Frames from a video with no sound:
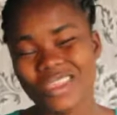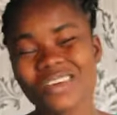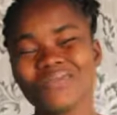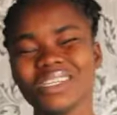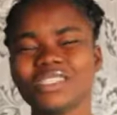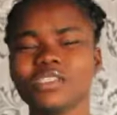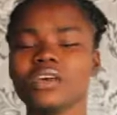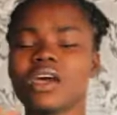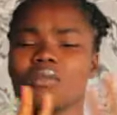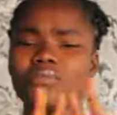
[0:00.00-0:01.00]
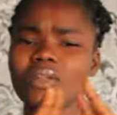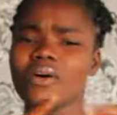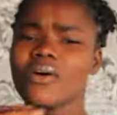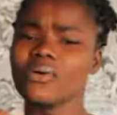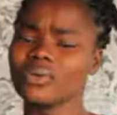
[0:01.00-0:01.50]
Number two, go
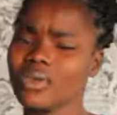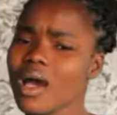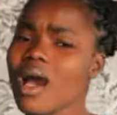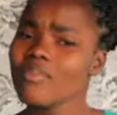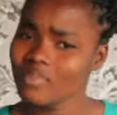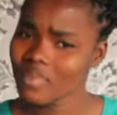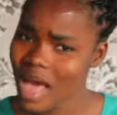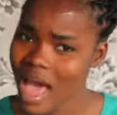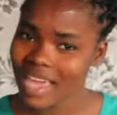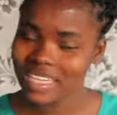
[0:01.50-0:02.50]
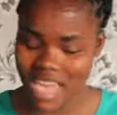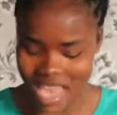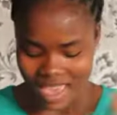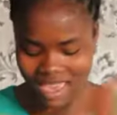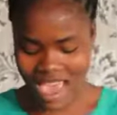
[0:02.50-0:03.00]
blow your mind.
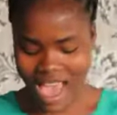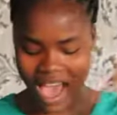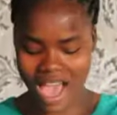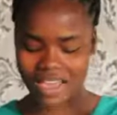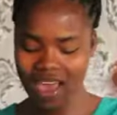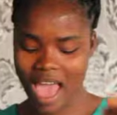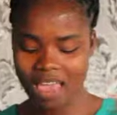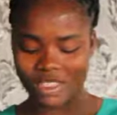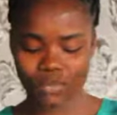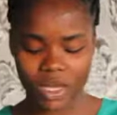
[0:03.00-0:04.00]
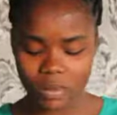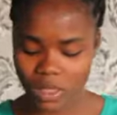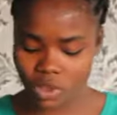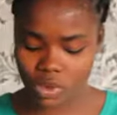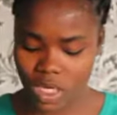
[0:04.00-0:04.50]
Yeah, guys, my
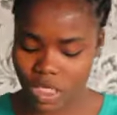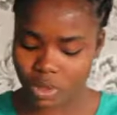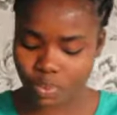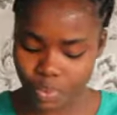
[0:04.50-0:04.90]
number two is